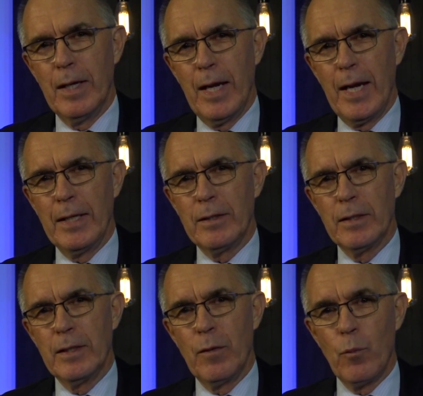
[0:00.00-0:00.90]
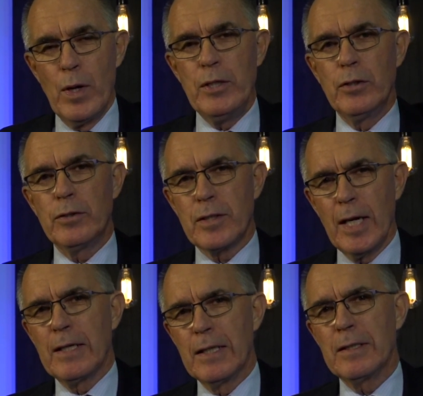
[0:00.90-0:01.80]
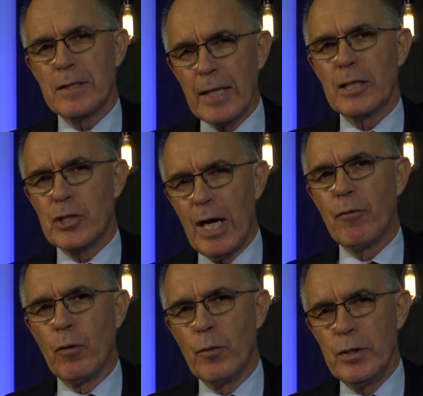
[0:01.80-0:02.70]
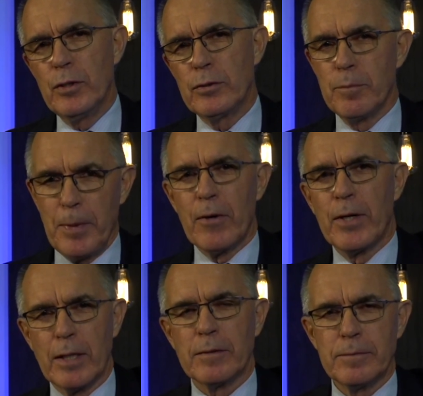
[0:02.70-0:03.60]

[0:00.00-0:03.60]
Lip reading: And when you take it, take a shovel with you to bury it.